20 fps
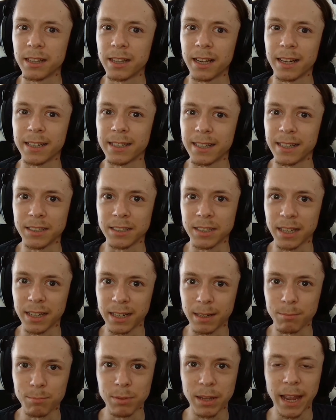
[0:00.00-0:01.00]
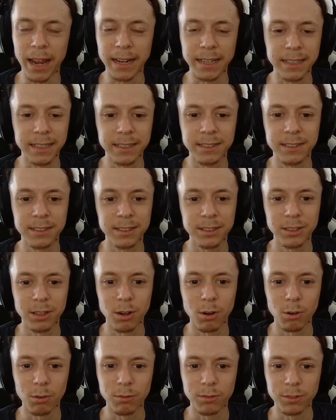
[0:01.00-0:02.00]
Like, there's like a blanket
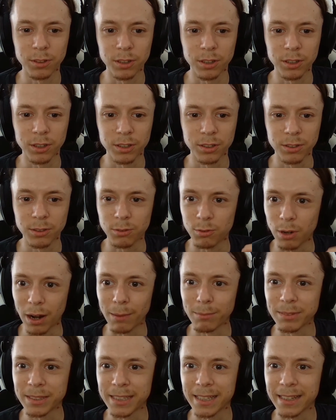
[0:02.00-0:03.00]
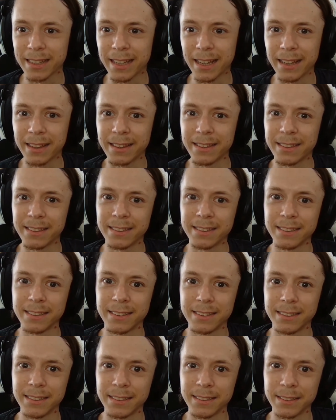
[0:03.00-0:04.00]
over the drums, and then
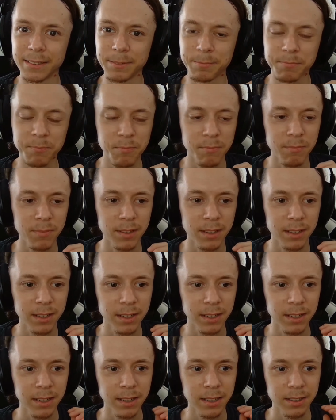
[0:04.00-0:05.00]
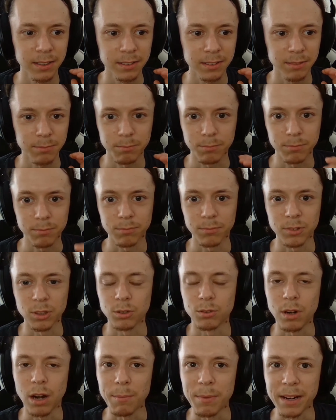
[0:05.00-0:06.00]
the
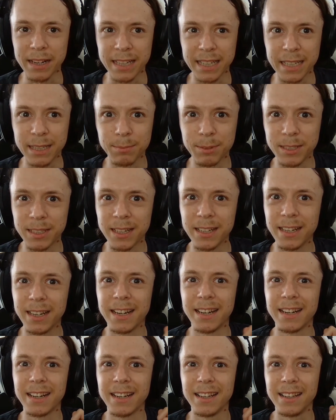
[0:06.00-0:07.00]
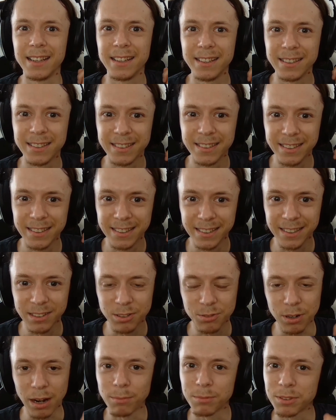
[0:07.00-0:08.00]
drummer keeps hitting the
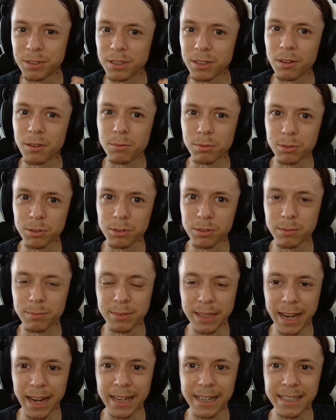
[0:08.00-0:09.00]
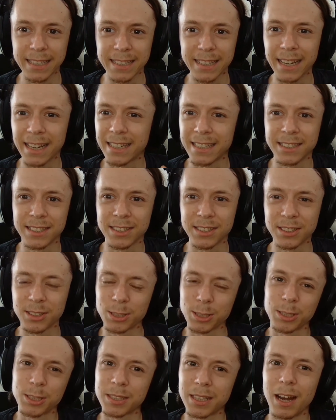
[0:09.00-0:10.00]
drums through the blanket. Like, it
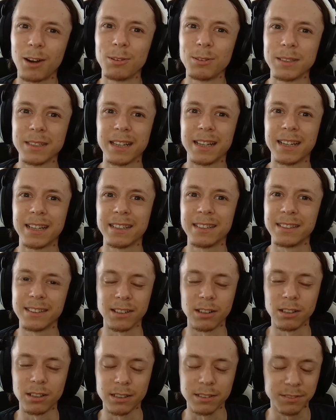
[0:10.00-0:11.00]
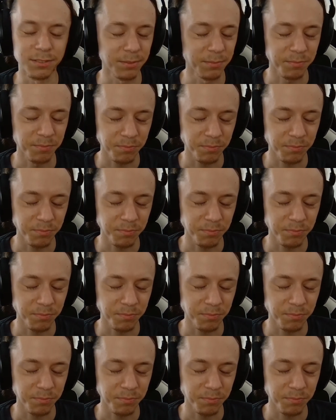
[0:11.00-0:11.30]
just sounds like a little off.